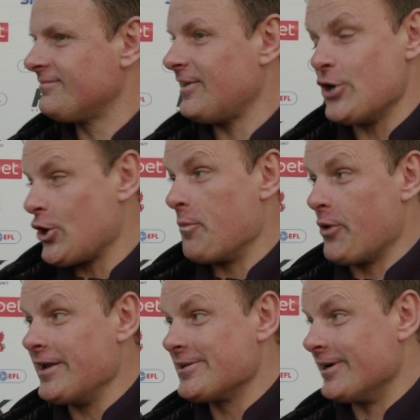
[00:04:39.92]
He's not got a
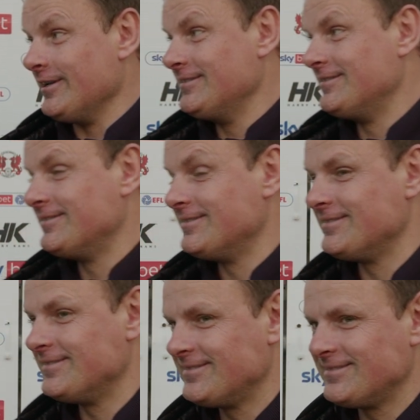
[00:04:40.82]
brain cell.
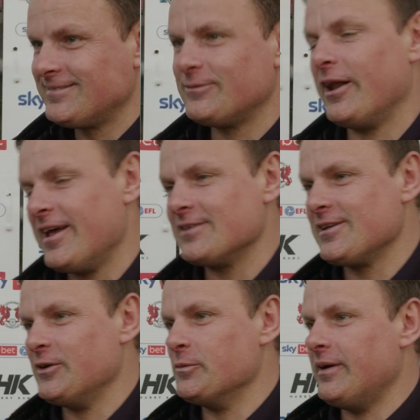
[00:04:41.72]
Well, he has a
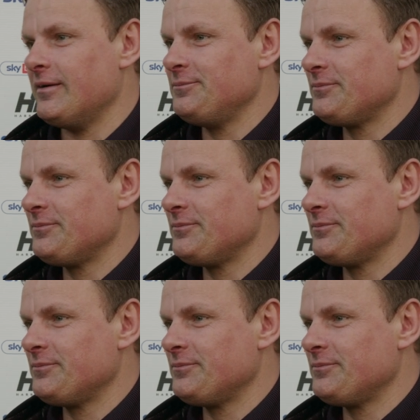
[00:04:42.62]
little bit.